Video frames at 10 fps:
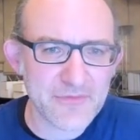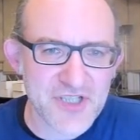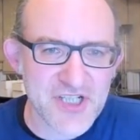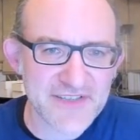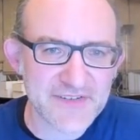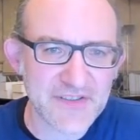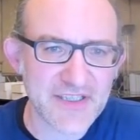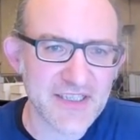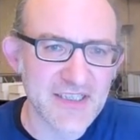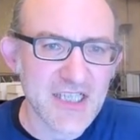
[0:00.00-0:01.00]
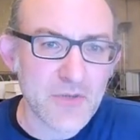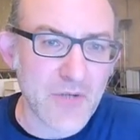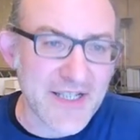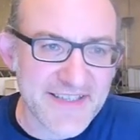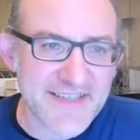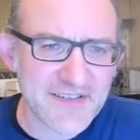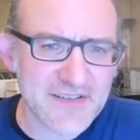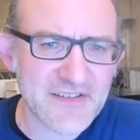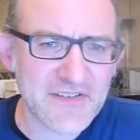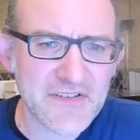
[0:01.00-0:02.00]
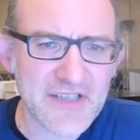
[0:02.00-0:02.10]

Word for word: which is uh, quite decent.